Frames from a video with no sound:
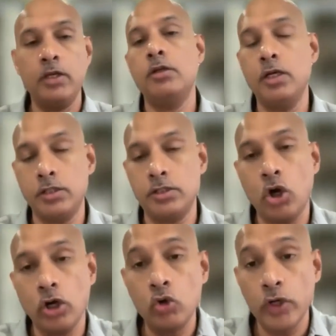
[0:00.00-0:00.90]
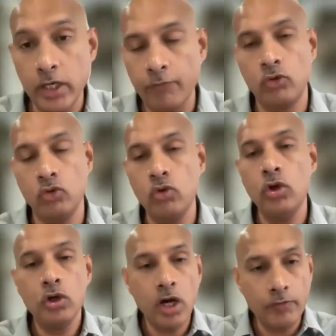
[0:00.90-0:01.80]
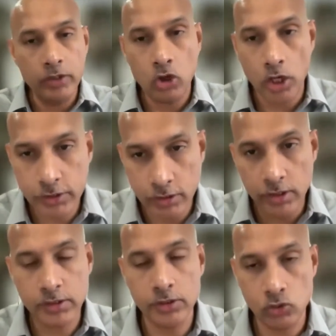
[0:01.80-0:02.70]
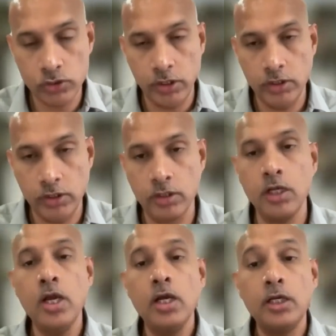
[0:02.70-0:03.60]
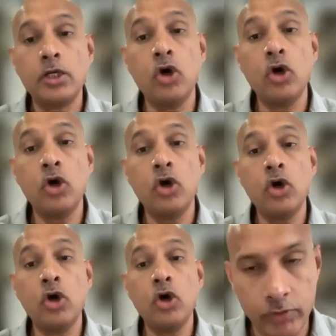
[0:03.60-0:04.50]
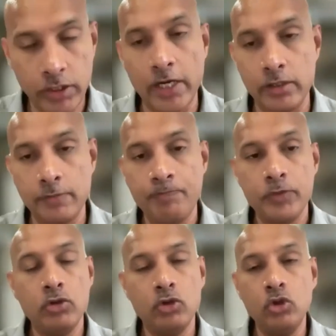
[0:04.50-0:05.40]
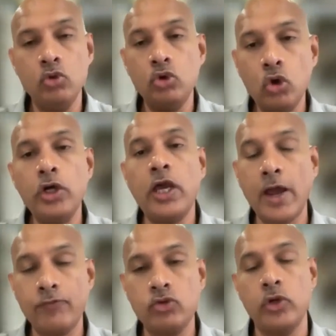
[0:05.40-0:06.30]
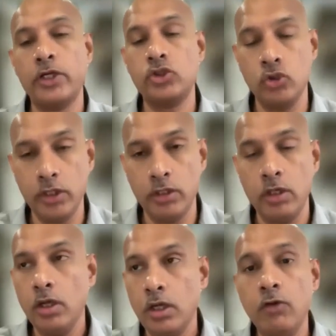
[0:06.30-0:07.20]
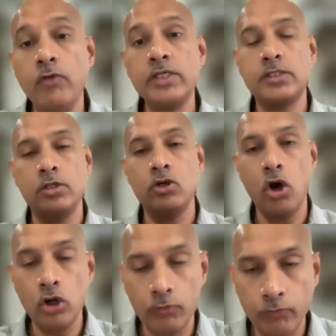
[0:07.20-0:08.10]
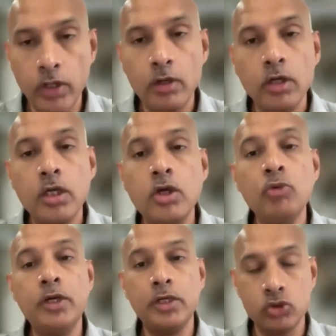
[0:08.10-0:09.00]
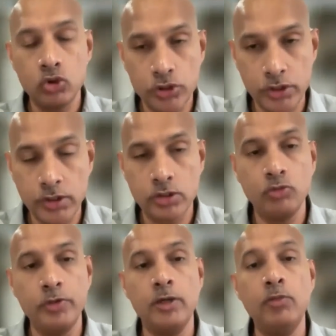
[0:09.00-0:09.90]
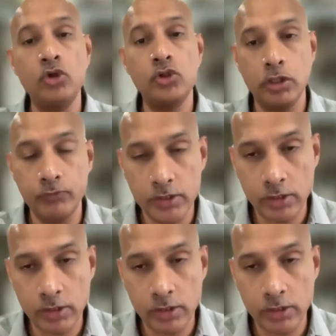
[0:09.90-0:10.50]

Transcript: it's not good enough to cover the cost and the risk associated. Technology solves for that. You don't have to actually invest in a lot of human resources to be able to serve these